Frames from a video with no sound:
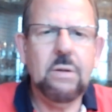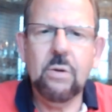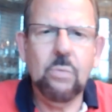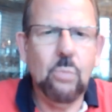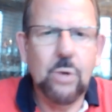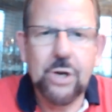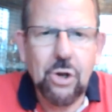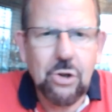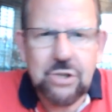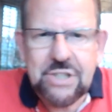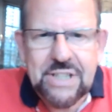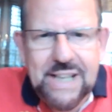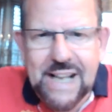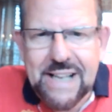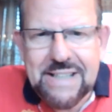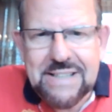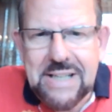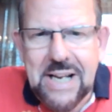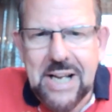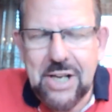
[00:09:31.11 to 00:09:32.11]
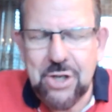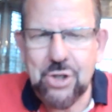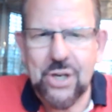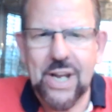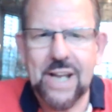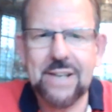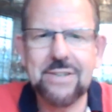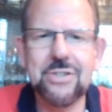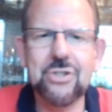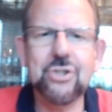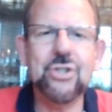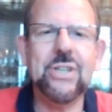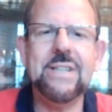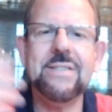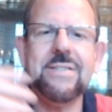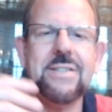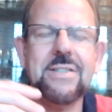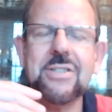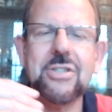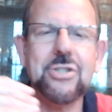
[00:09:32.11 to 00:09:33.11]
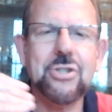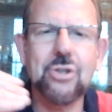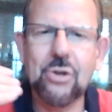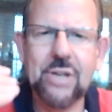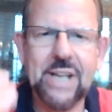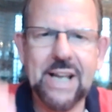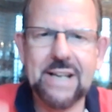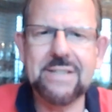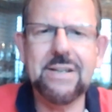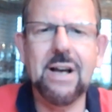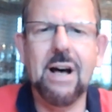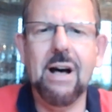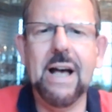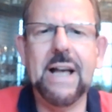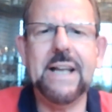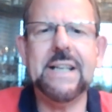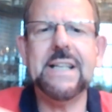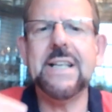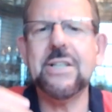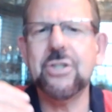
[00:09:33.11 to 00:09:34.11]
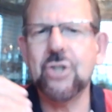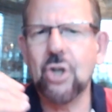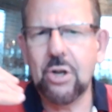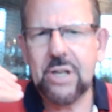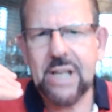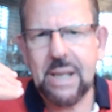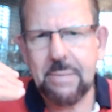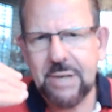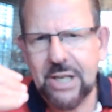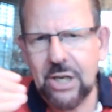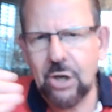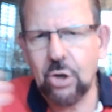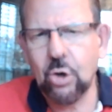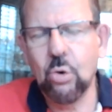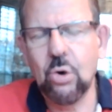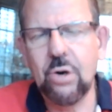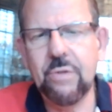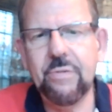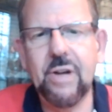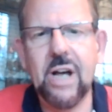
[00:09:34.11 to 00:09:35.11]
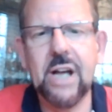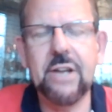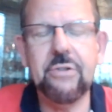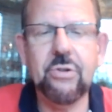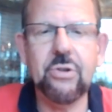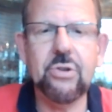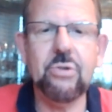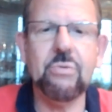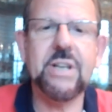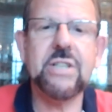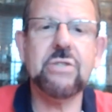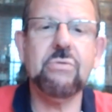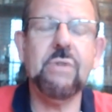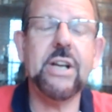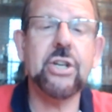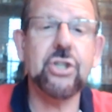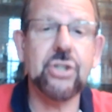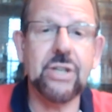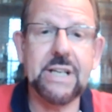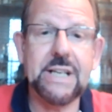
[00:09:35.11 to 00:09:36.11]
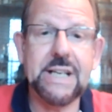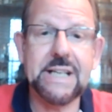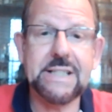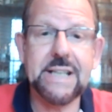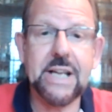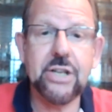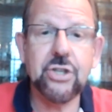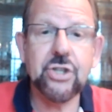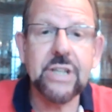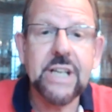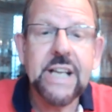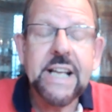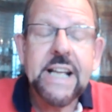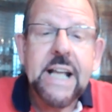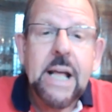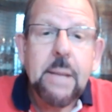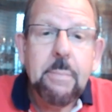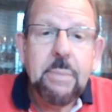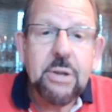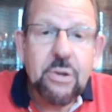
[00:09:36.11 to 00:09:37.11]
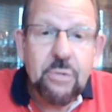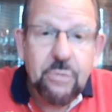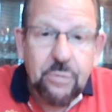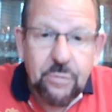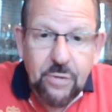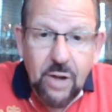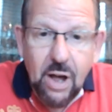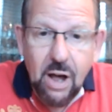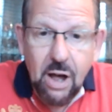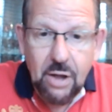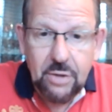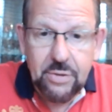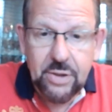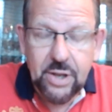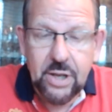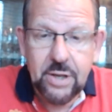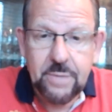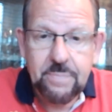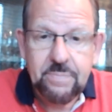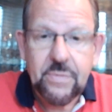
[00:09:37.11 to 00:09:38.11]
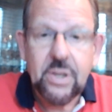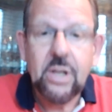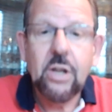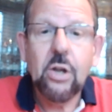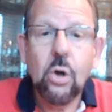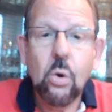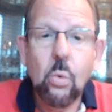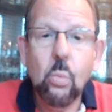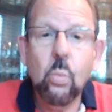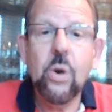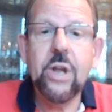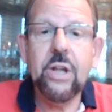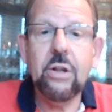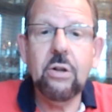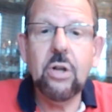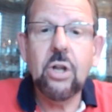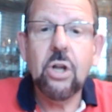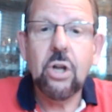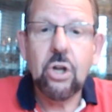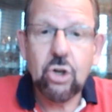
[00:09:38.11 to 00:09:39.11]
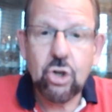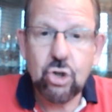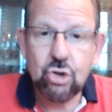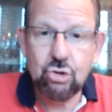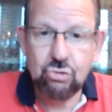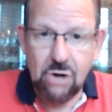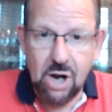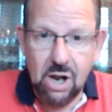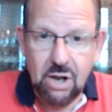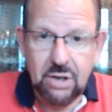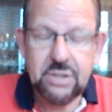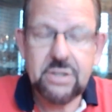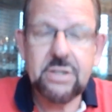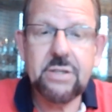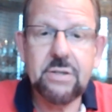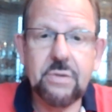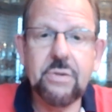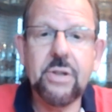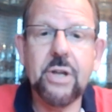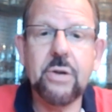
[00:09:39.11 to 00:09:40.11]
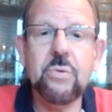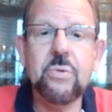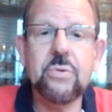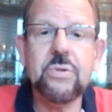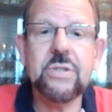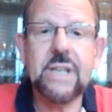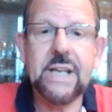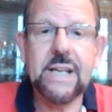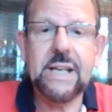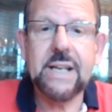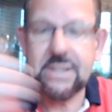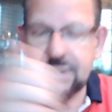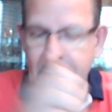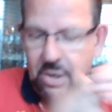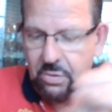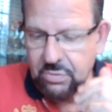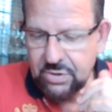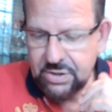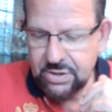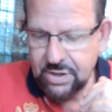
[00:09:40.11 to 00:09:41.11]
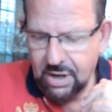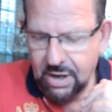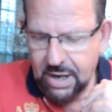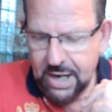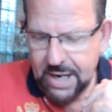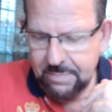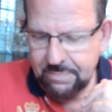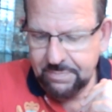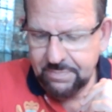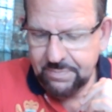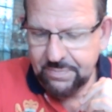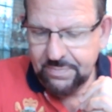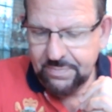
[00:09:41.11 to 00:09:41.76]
we're not at that stage yet. Jesus has not yet died. He's not yet been glorified through the resurrection and the ascension, but the Father will grant those in his own time.